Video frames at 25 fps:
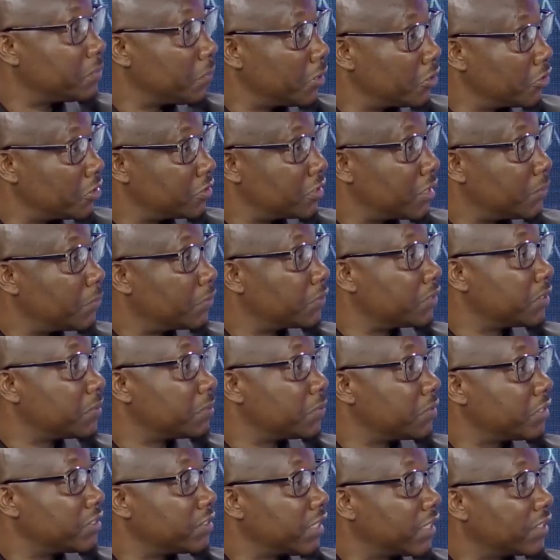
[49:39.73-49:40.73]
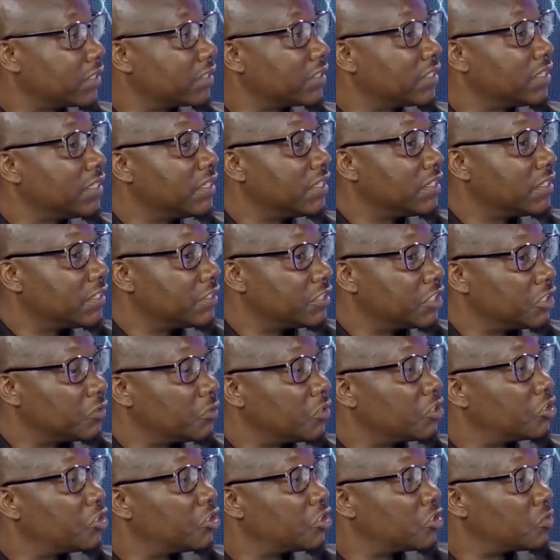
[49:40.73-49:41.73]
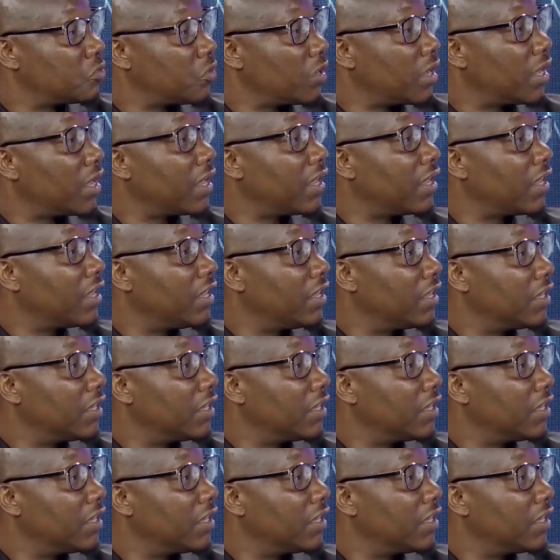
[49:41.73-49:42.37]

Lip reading: measures are put in place, that situations where